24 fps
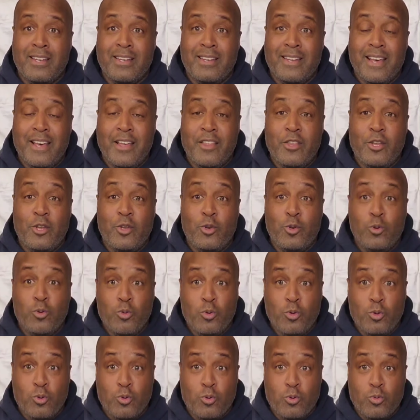And now the
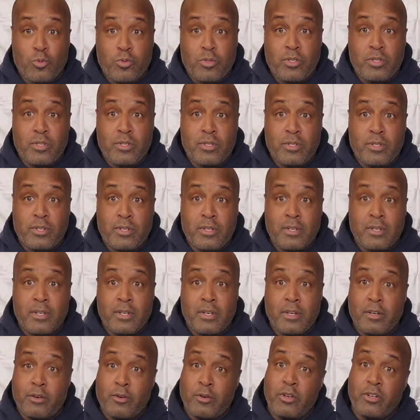new news.
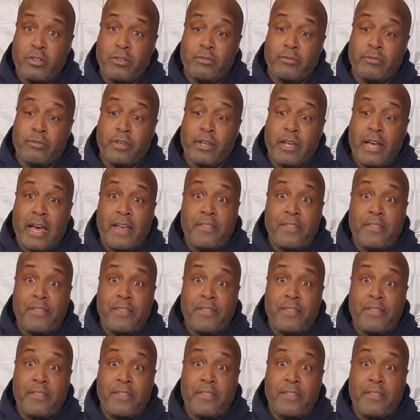Well,